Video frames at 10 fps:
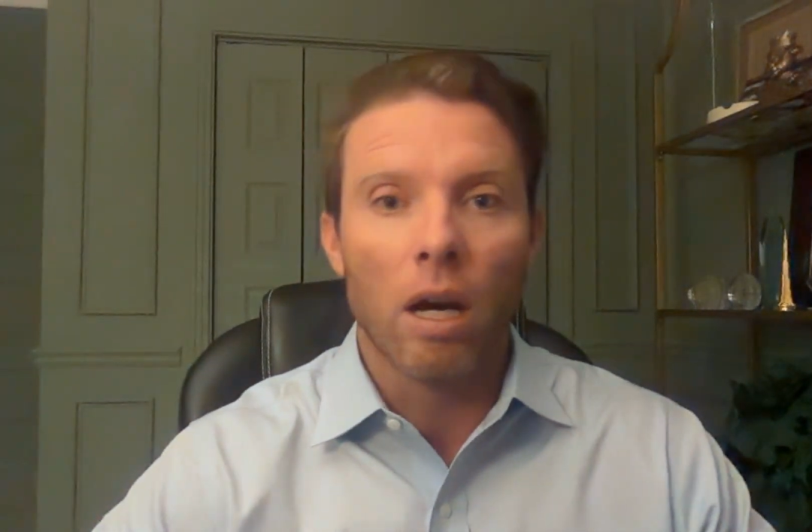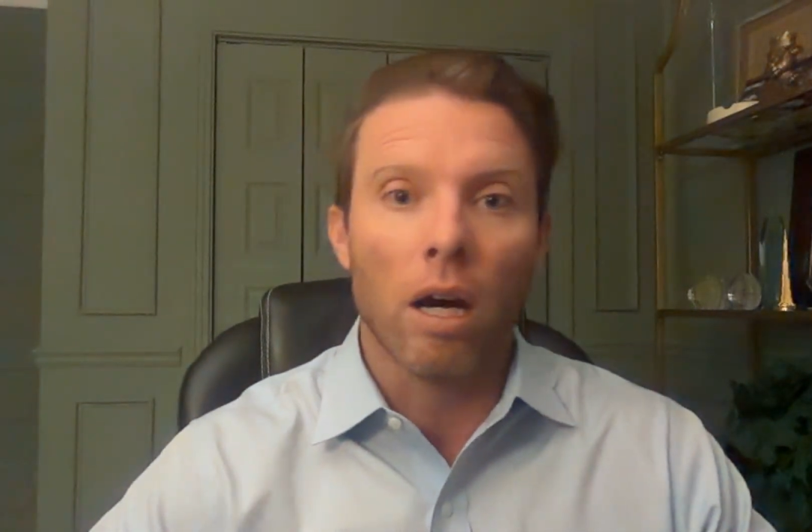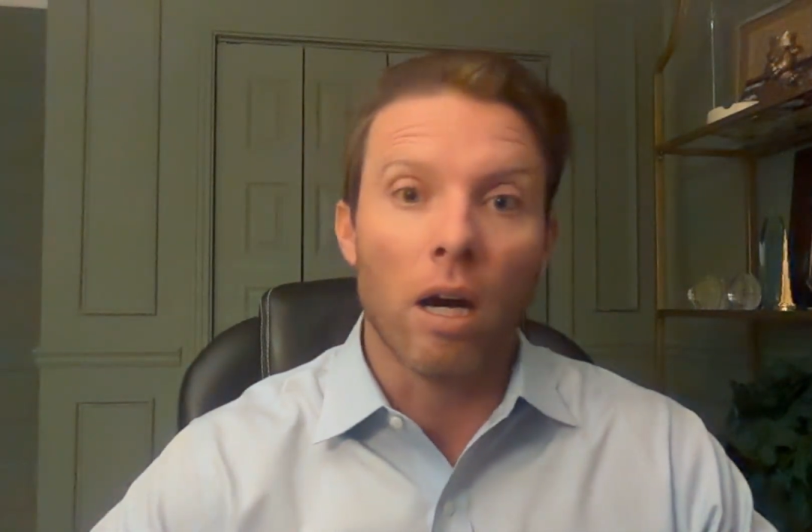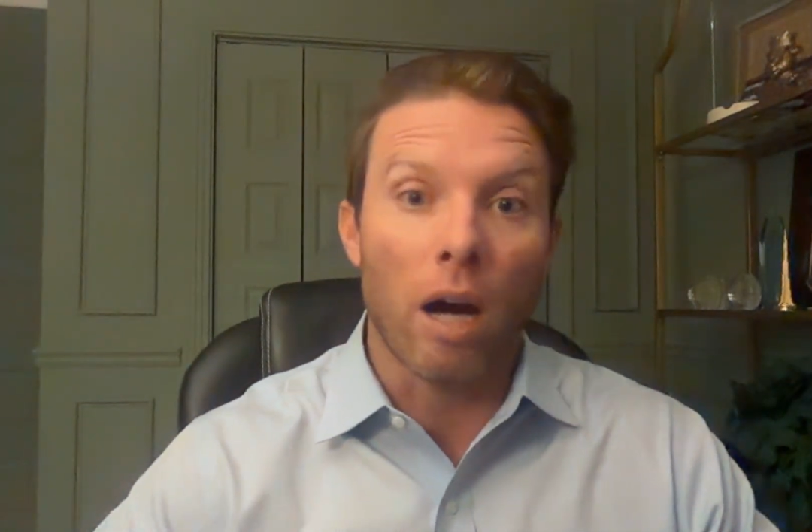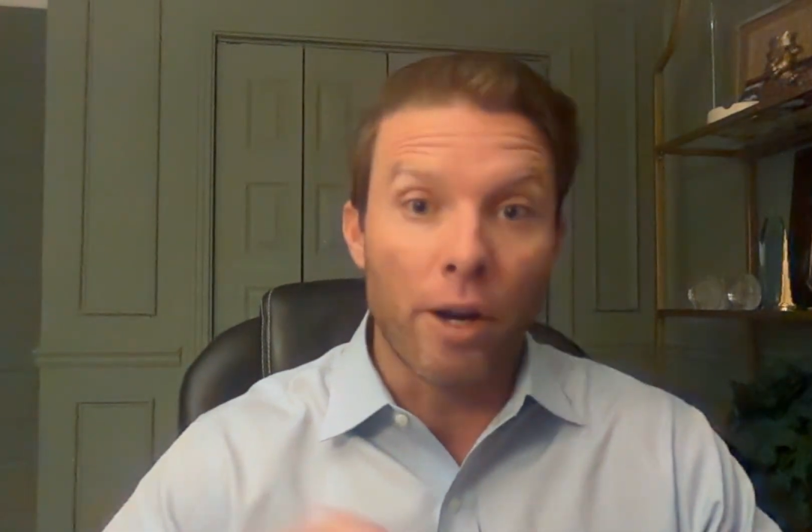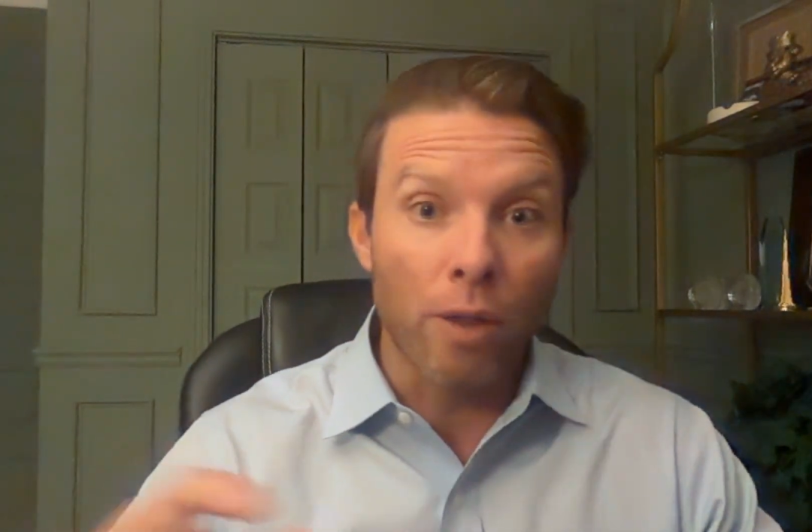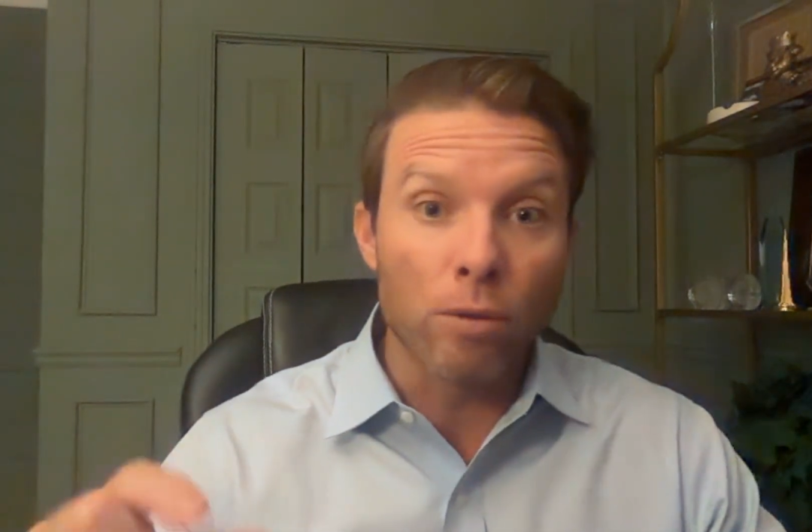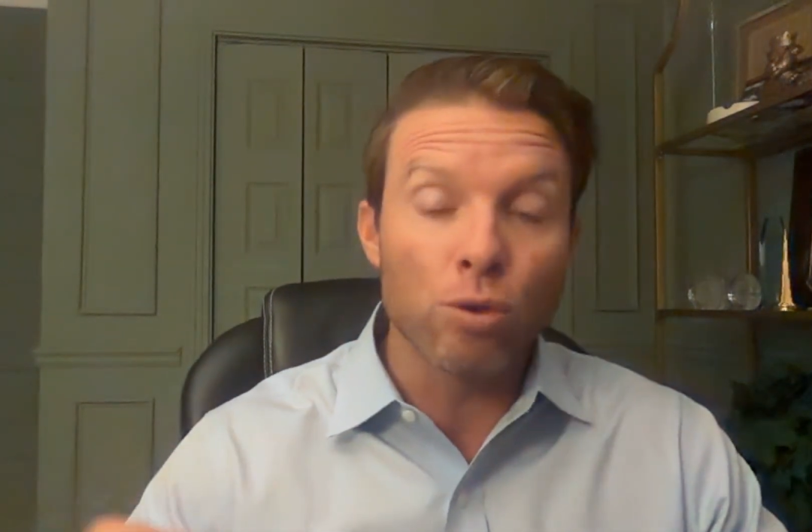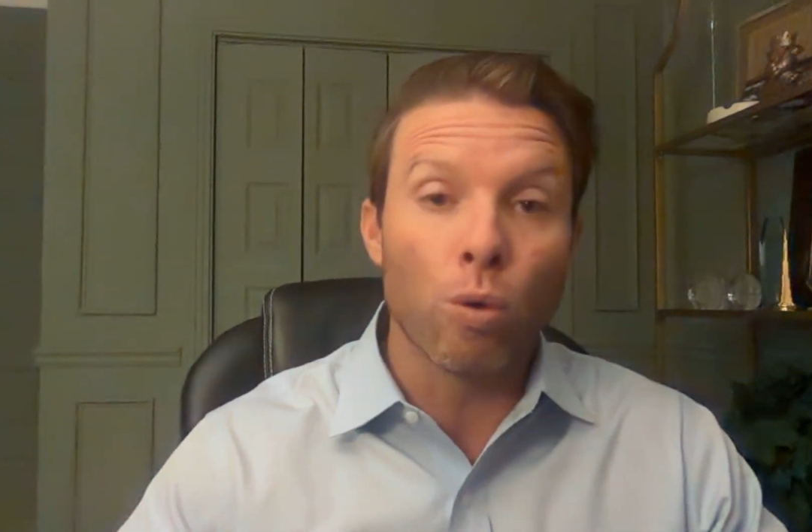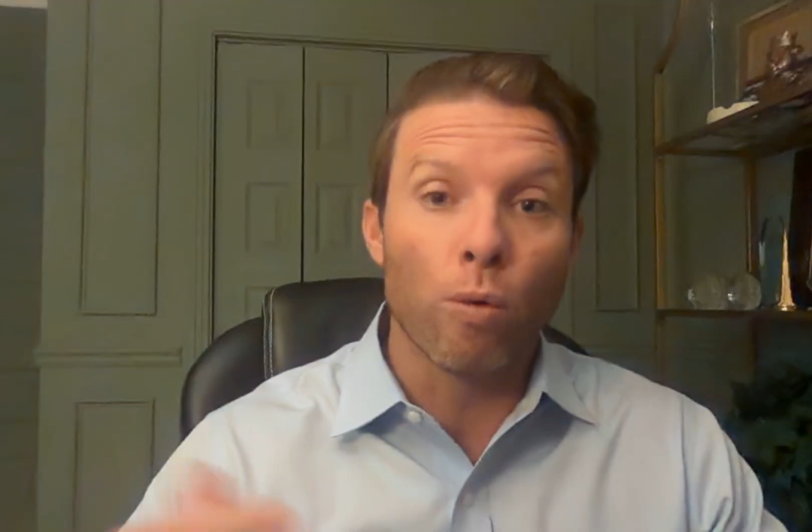
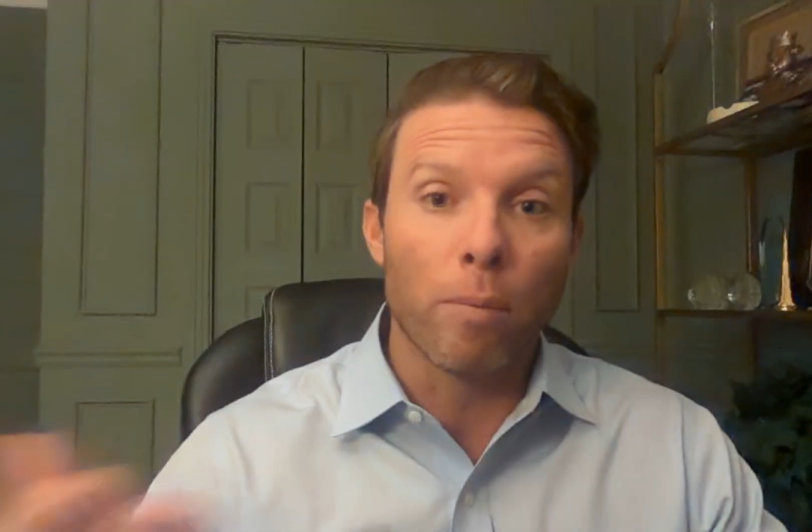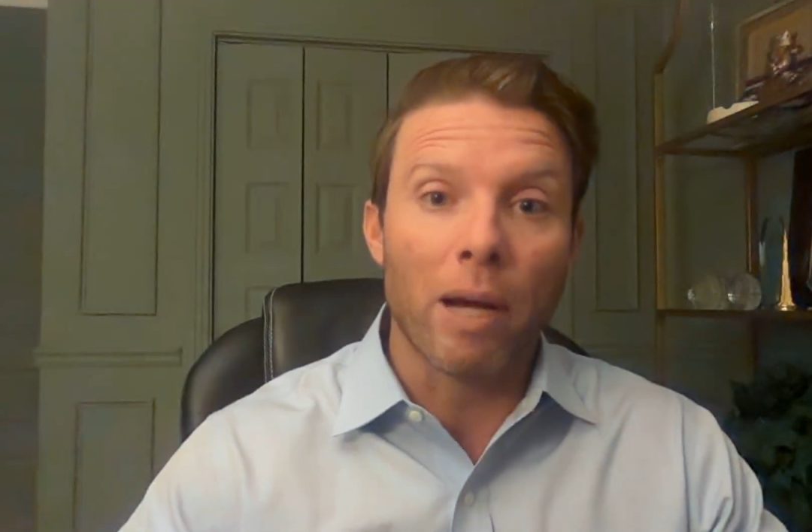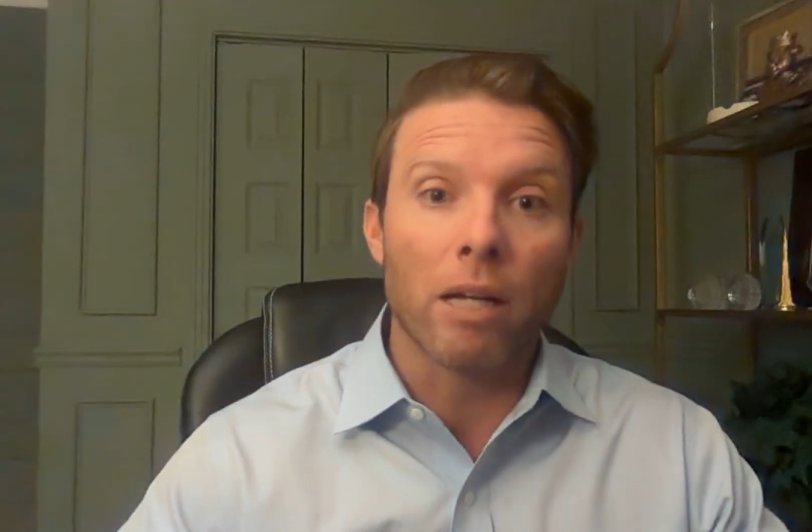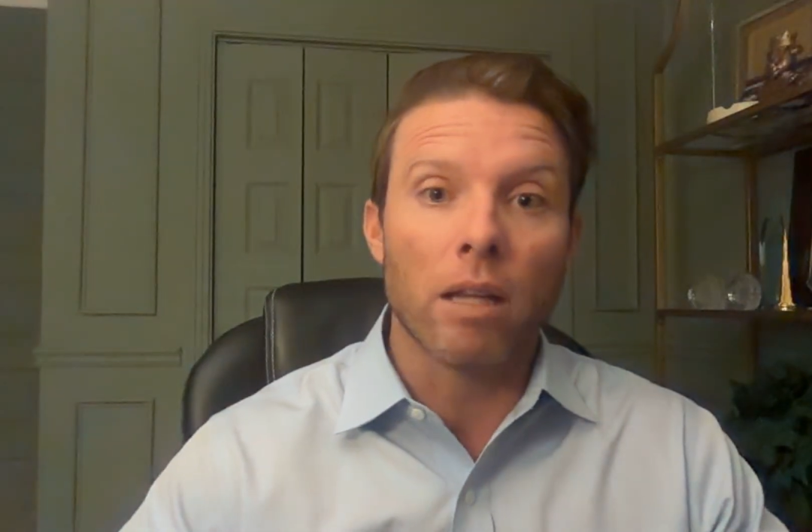Another tool that my